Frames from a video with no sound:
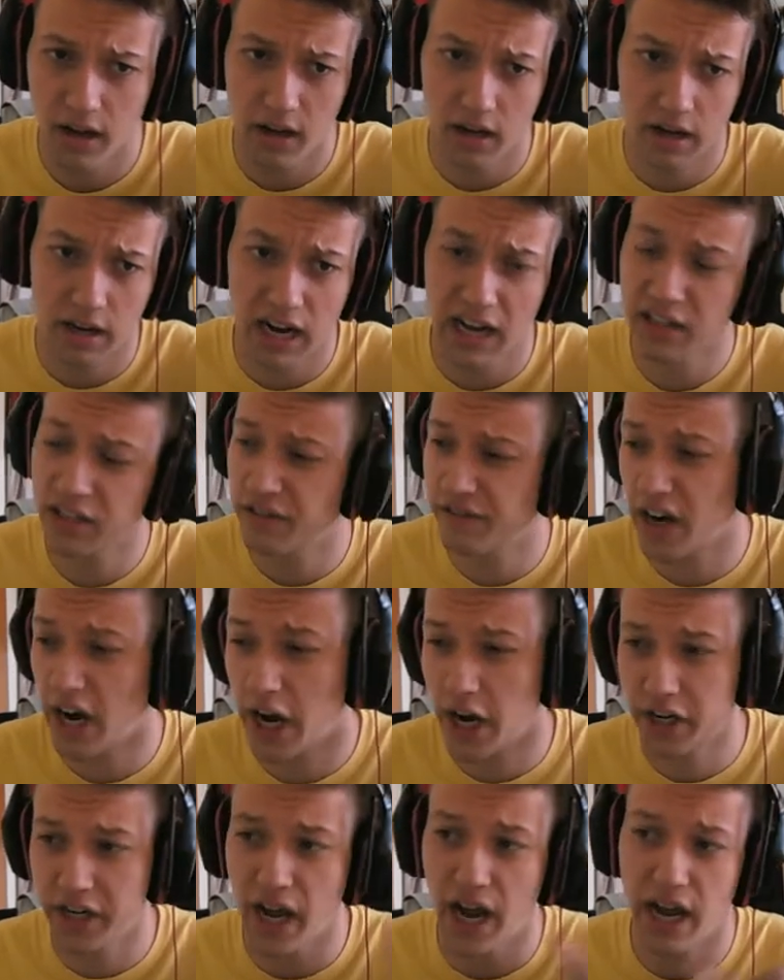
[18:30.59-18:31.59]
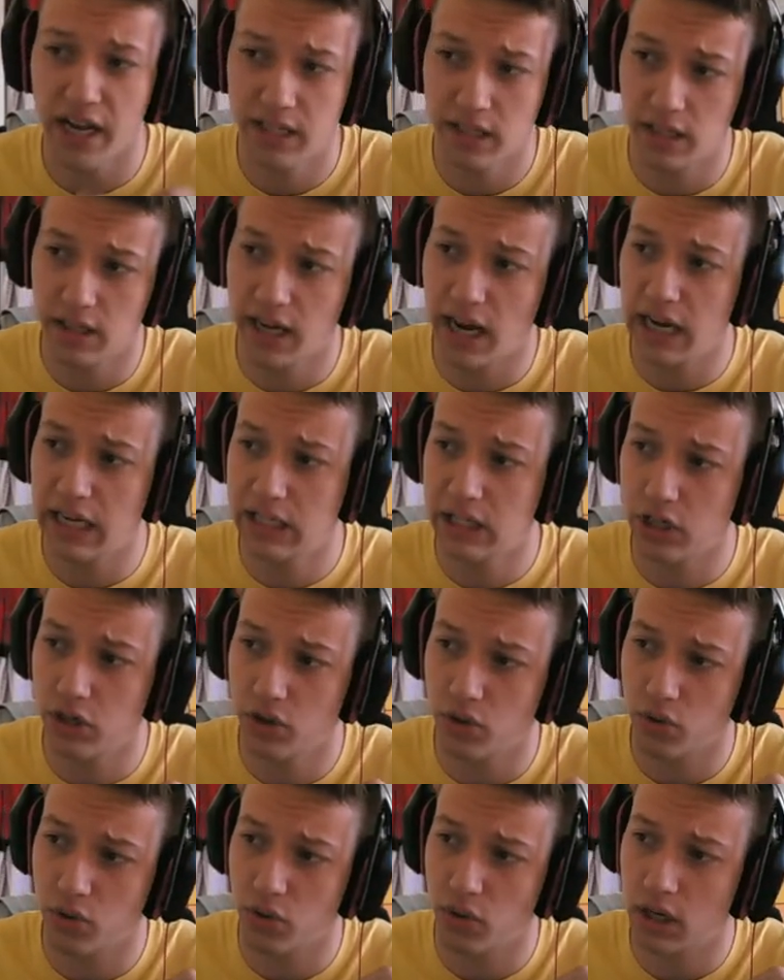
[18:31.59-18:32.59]
Electivire dies
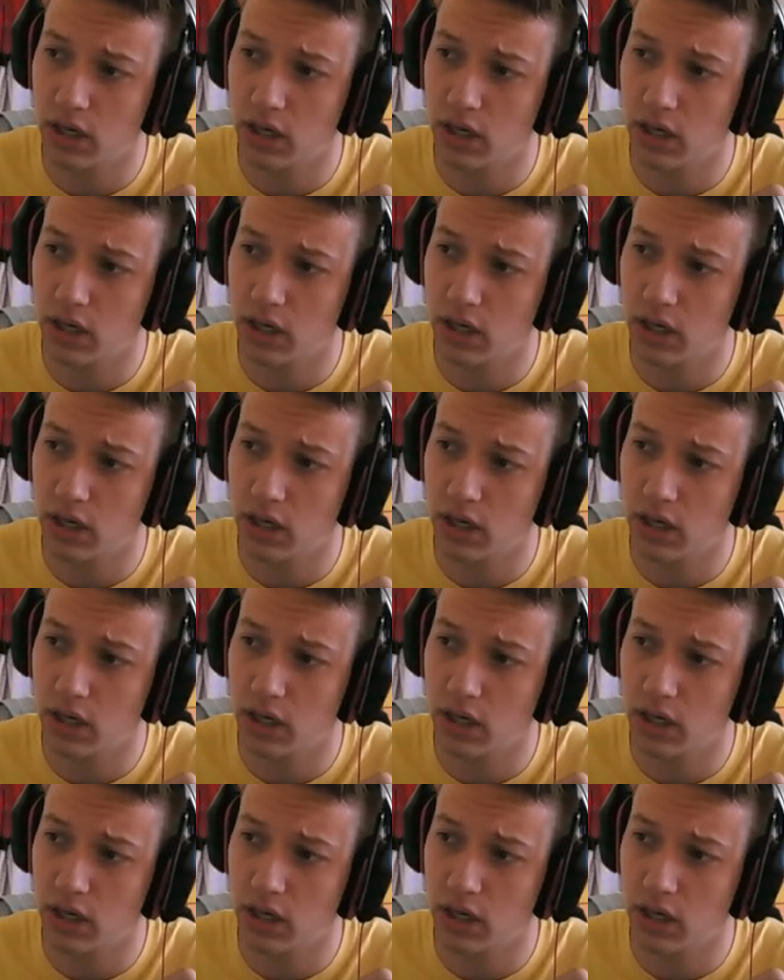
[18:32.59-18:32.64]
to